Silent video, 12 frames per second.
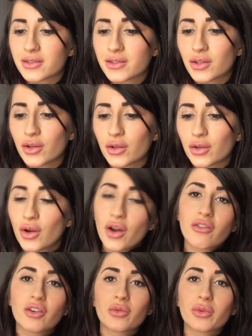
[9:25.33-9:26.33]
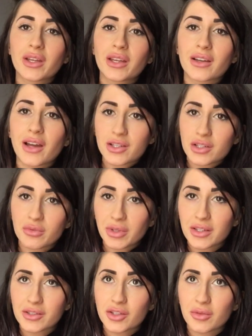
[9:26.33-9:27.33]
So over a week I should be
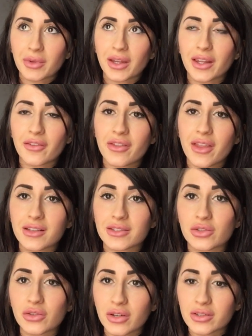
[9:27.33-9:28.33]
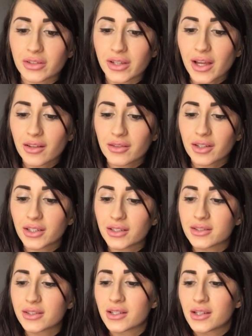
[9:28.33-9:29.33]
consuming 11,200 calories